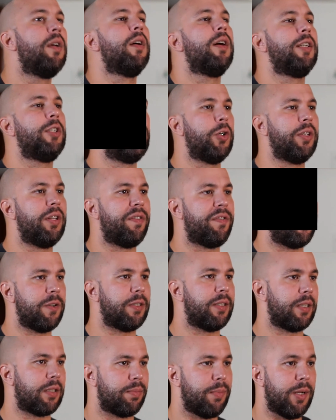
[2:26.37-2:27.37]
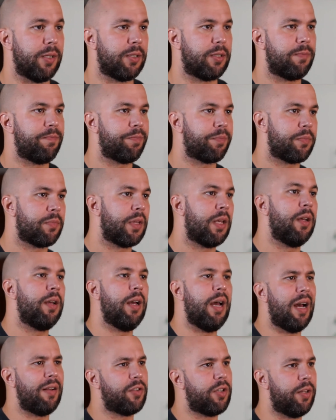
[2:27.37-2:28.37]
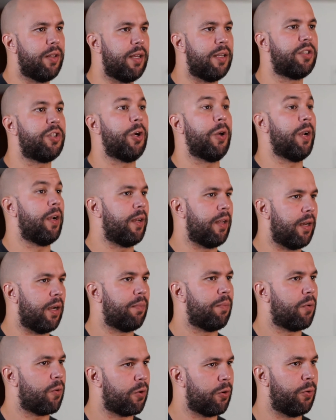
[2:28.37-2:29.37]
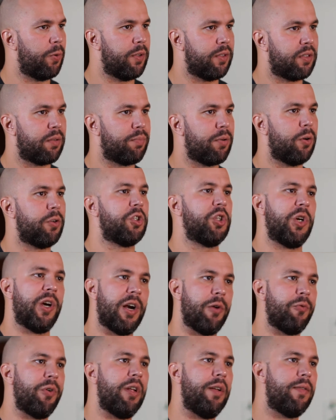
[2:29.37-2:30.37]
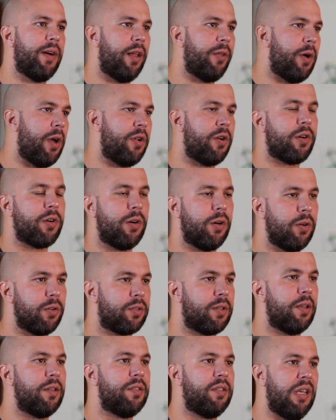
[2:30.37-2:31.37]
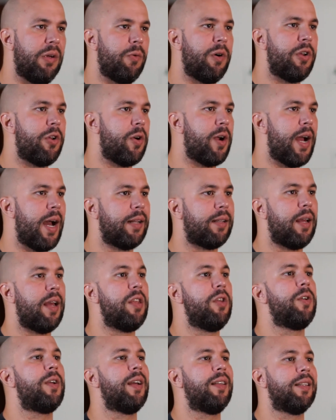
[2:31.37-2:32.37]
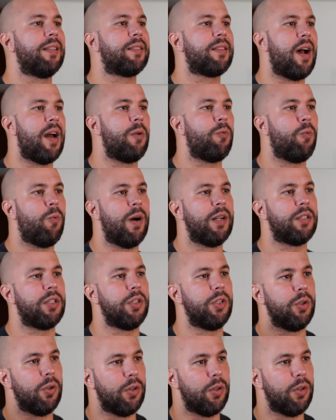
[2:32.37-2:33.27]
during the first 6 months. After this, you're gonna need a more nuanced approach. You gotta reevaluate your goals, see where you're at, and you can decide what to do